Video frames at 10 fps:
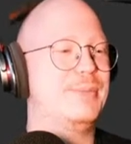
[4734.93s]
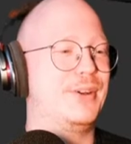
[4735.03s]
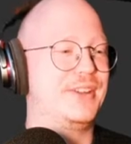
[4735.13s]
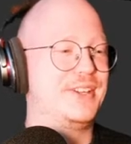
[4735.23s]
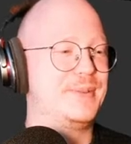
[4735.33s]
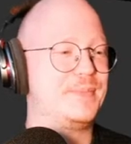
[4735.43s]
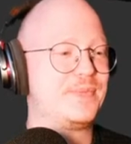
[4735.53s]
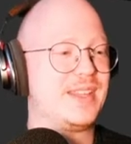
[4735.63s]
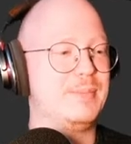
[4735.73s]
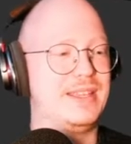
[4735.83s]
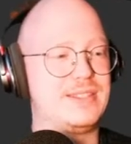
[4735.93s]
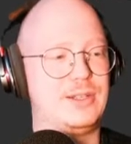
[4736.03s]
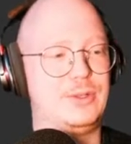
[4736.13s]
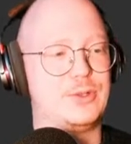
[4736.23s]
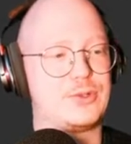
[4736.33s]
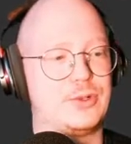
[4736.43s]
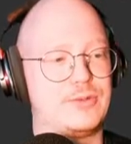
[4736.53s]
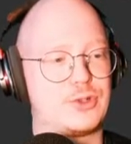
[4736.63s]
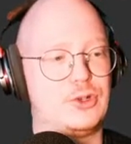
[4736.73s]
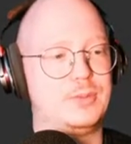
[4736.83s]
but um, basically, you can just search
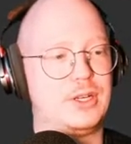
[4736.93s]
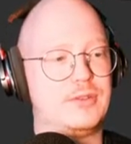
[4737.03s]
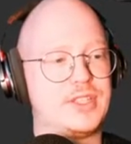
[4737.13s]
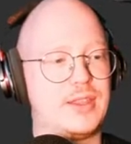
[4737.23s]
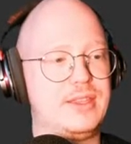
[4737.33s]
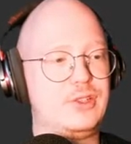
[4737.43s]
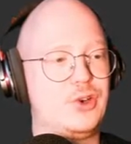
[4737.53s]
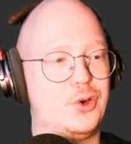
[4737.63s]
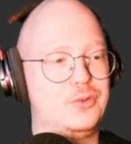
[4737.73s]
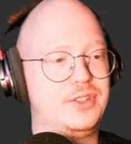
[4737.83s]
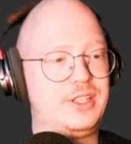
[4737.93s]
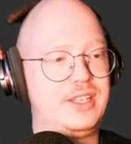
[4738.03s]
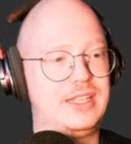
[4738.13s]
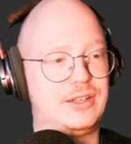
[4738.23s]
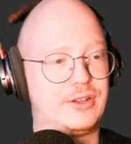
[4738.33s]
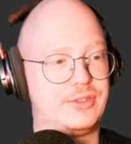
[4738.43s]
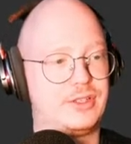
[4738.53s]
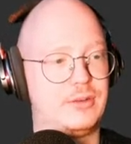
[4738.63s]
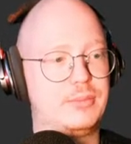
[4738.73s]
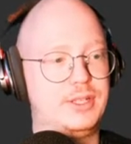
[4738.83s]
for sculpting gloves. I think COVID killed off the
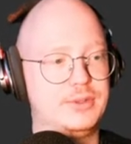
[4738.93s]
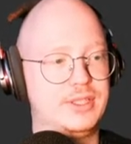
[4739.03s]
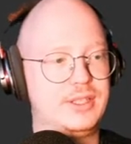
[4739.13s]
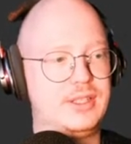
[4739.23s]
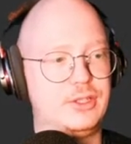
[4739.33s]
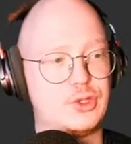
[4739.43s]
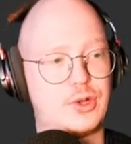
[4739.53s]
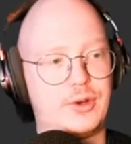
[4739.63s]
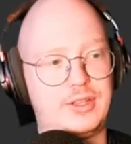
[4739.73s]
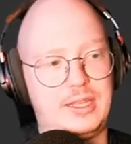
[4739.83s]
company who did it. They just aren't